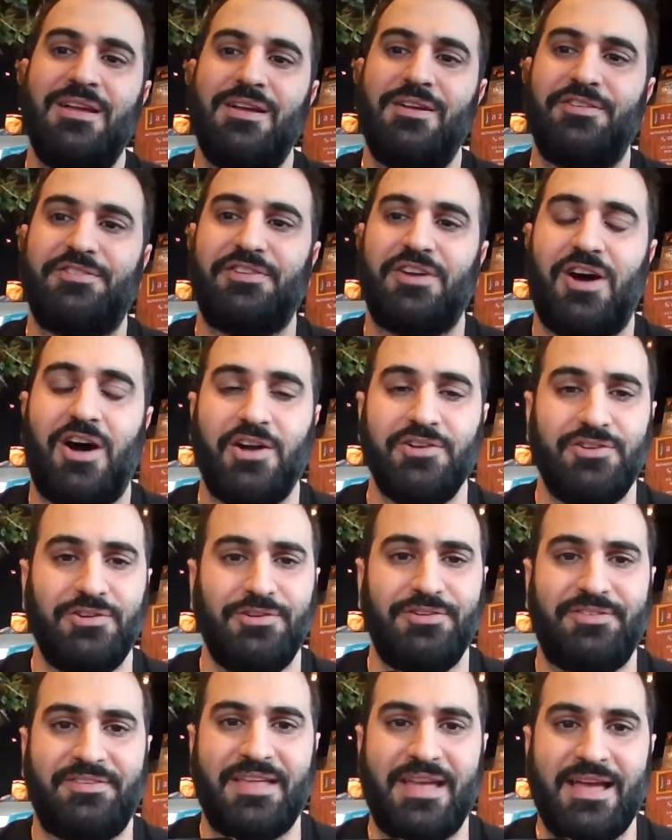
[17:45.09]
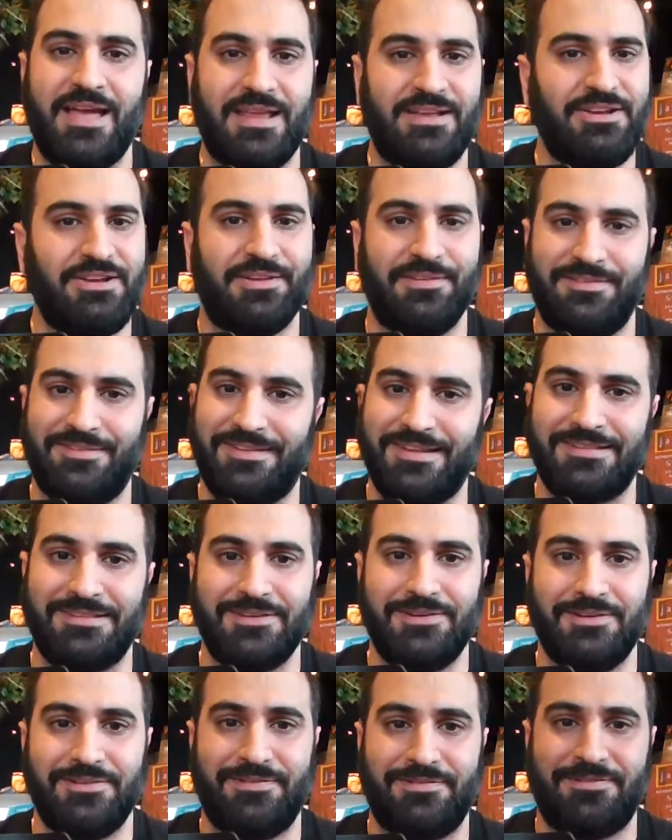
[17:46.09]
So I'll use that and you can set
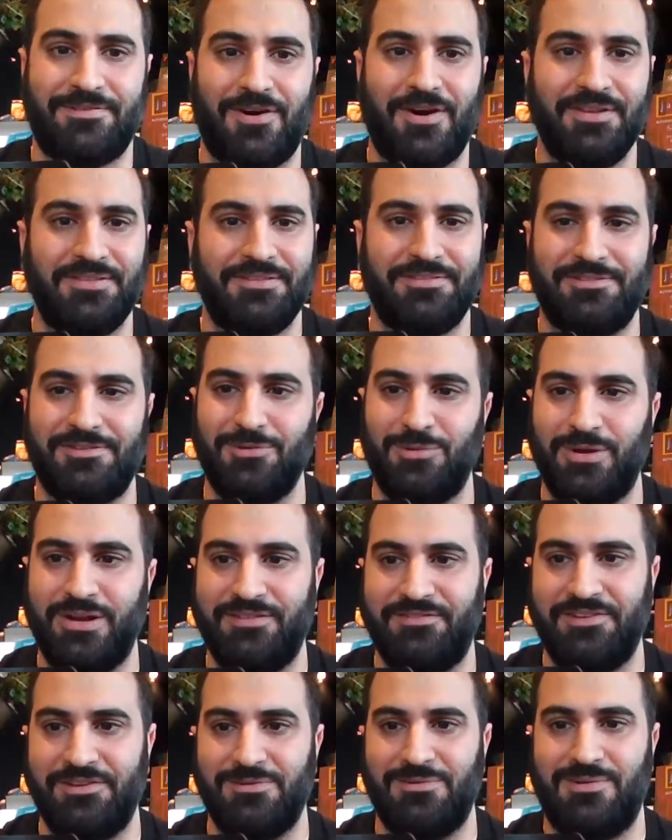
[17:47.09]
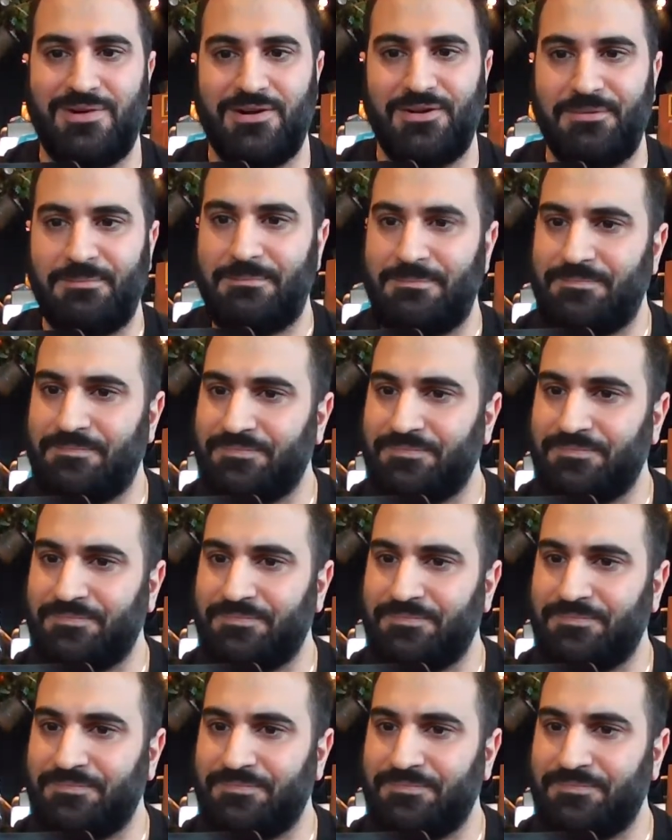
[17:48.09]
the fineness to whatever you want.